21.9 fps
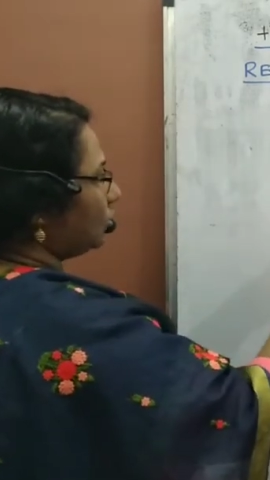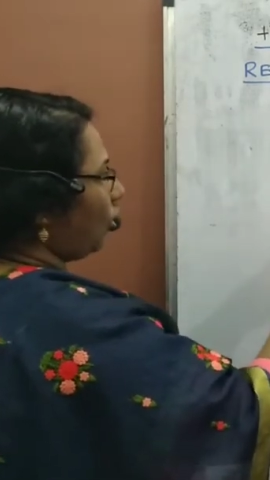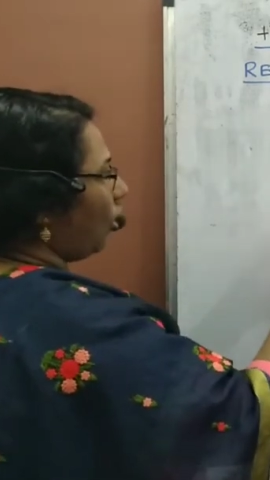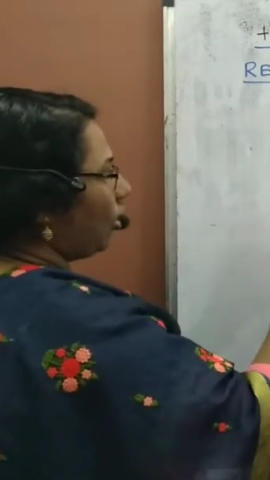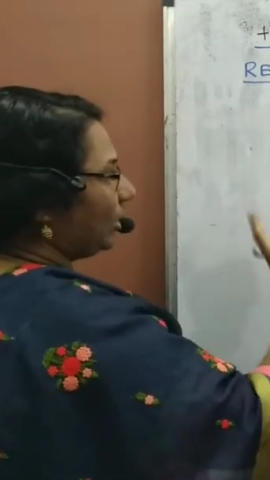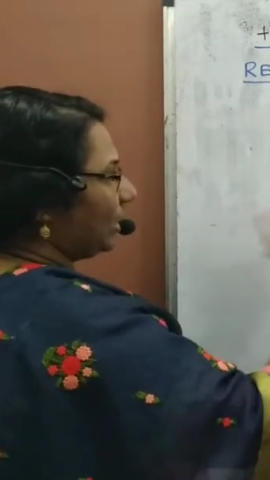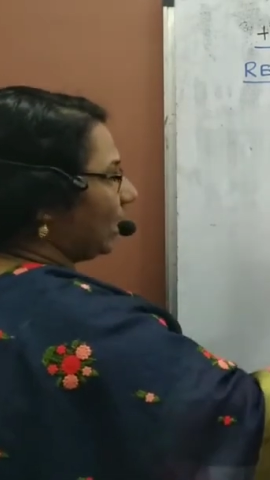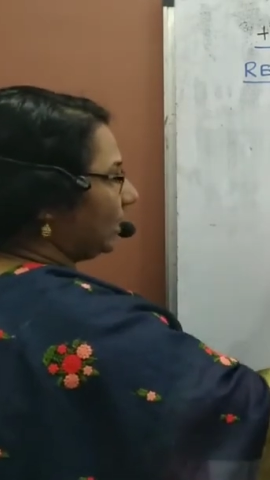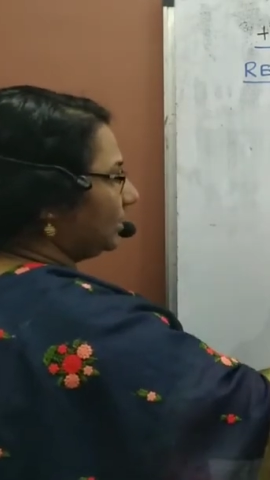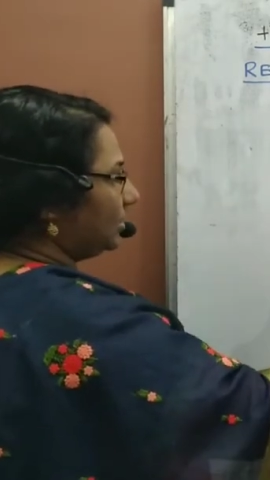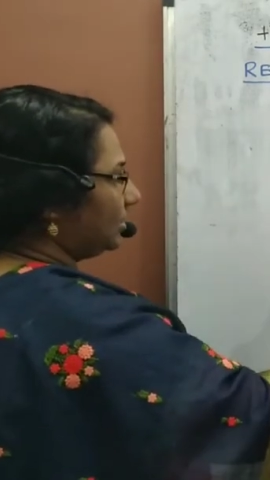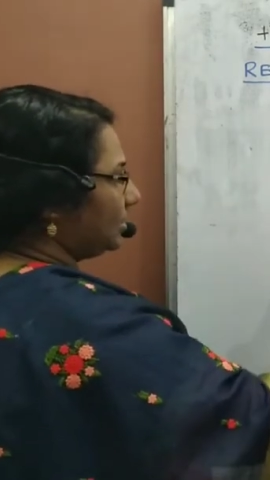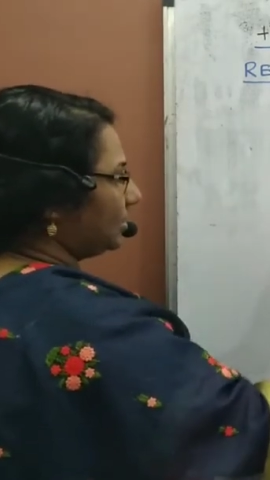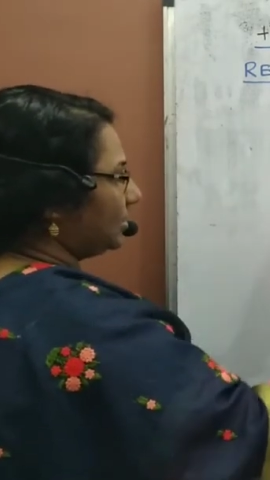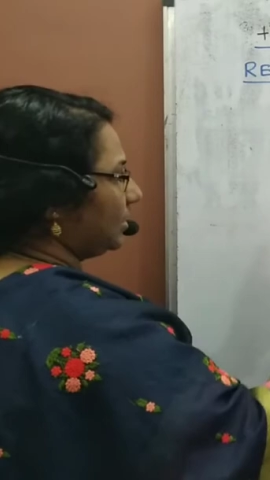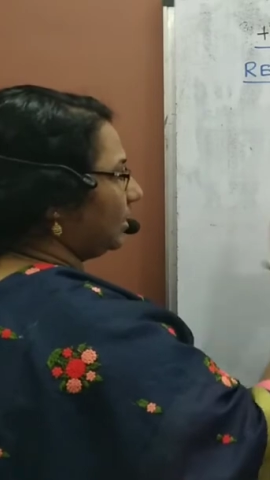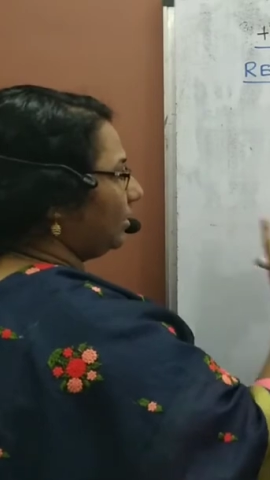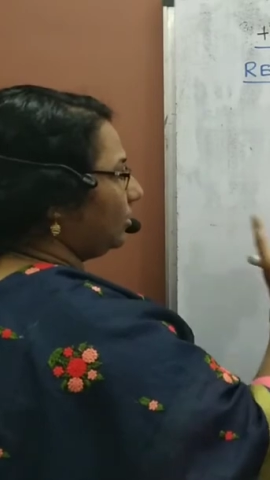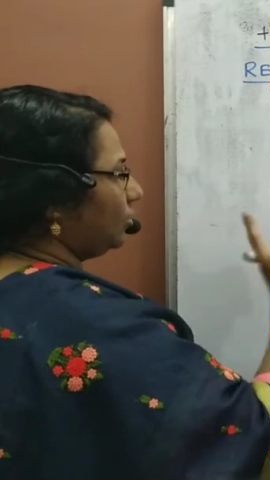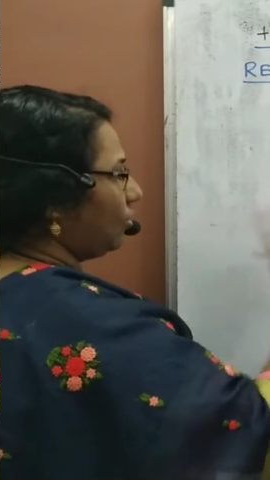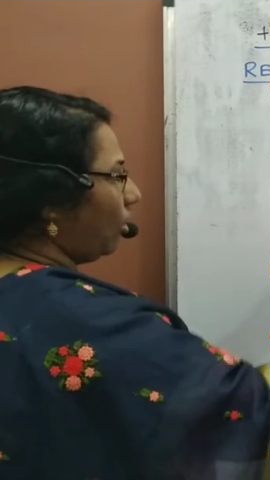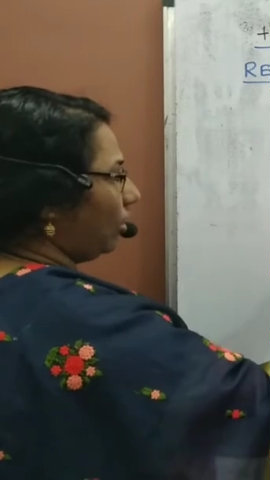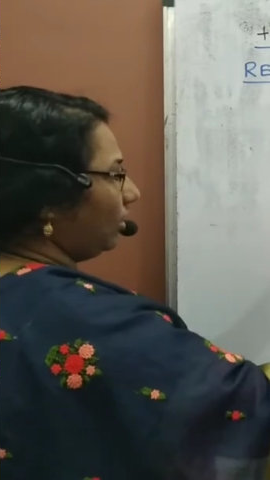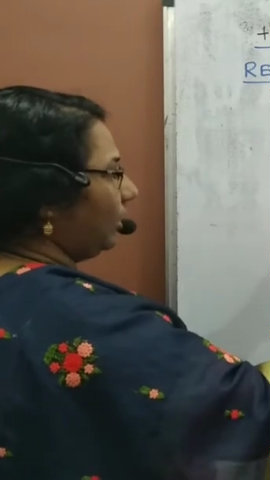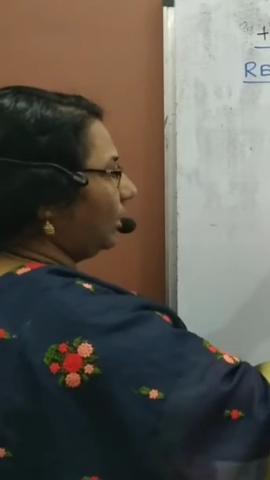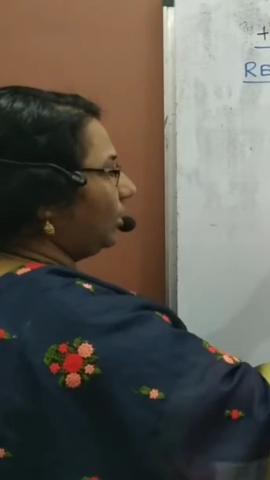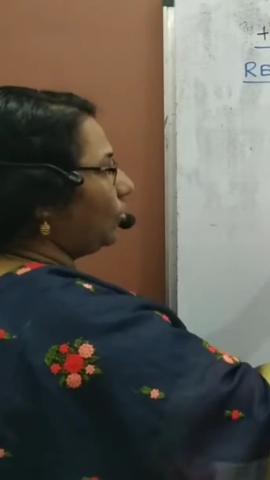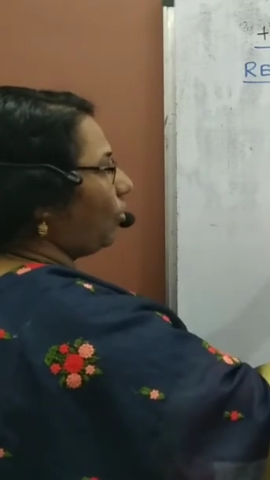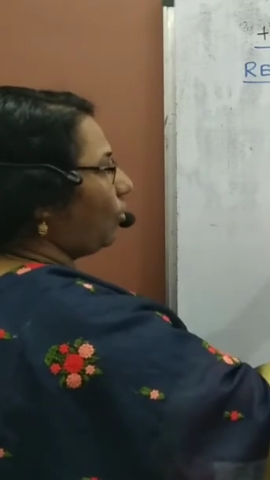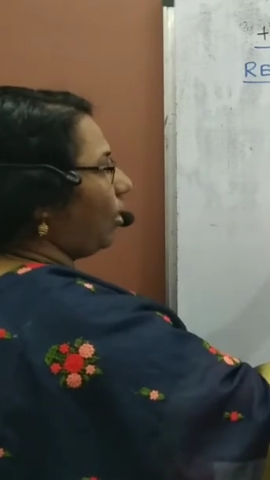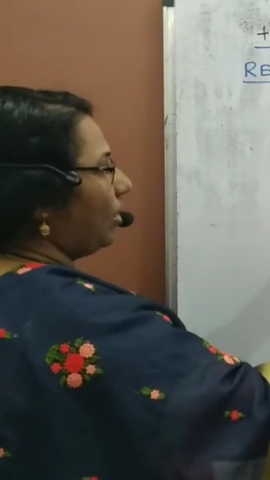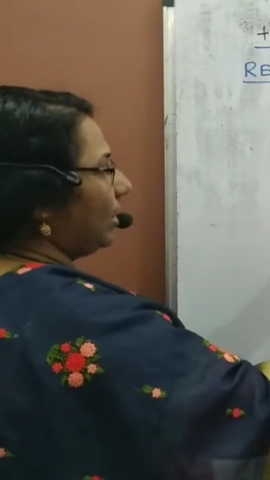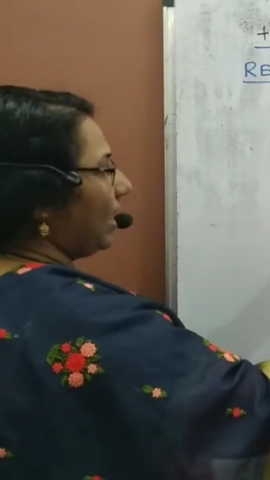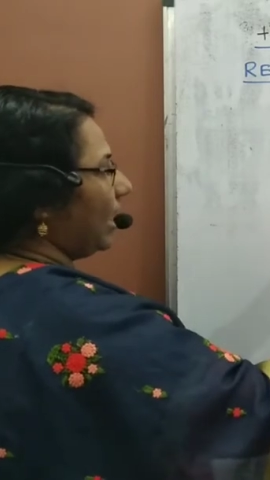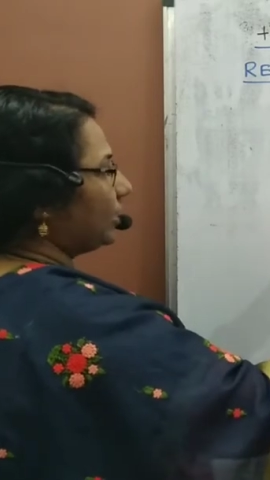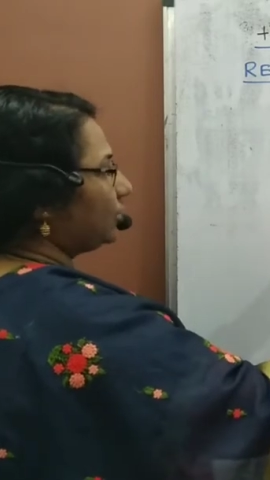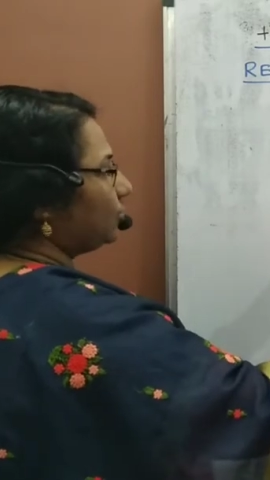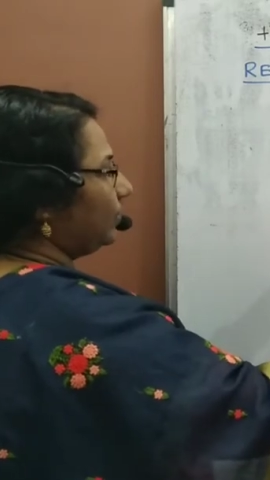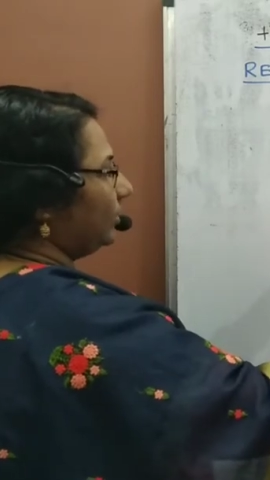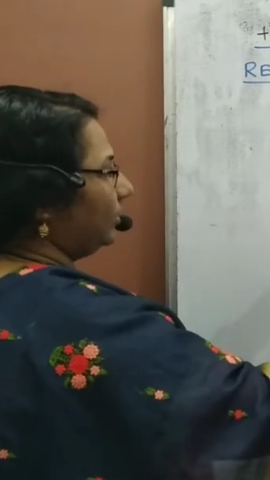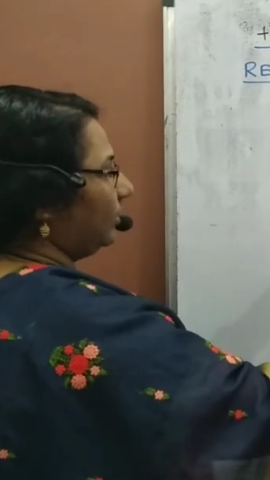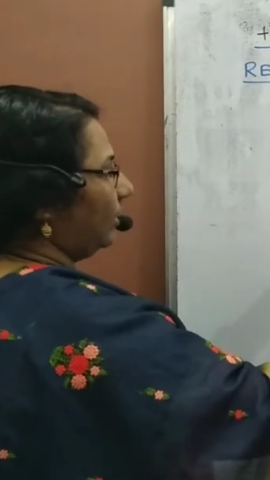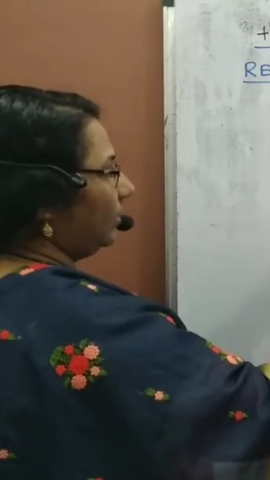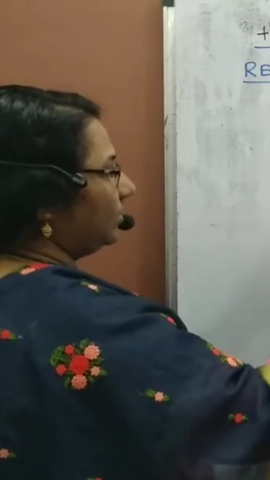not adjacent, not in contact
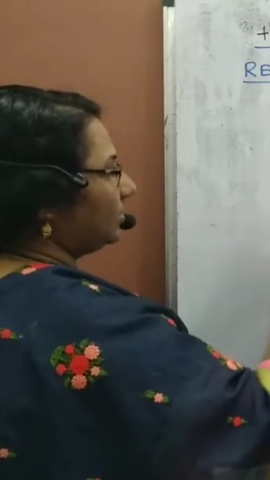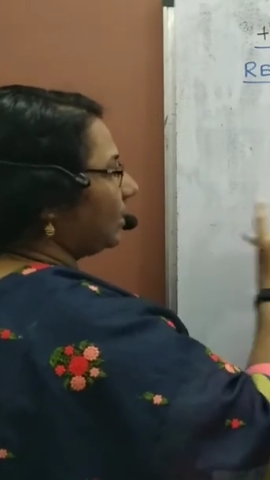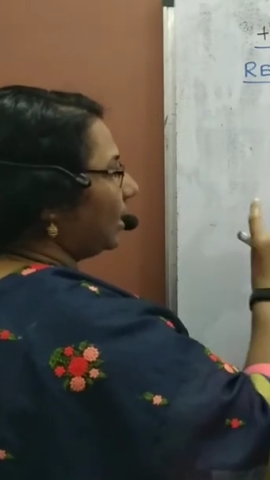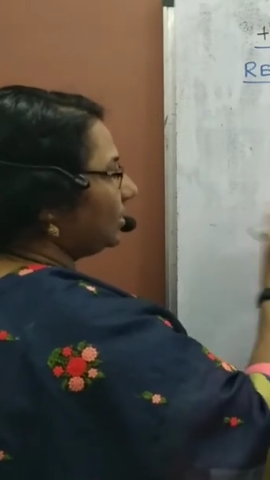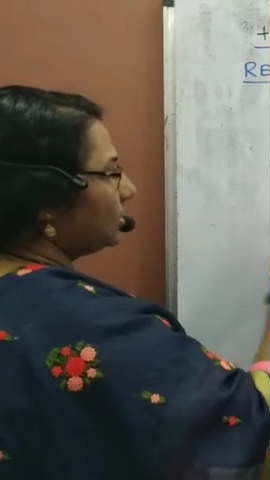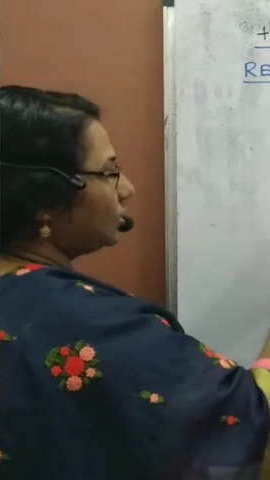with theta,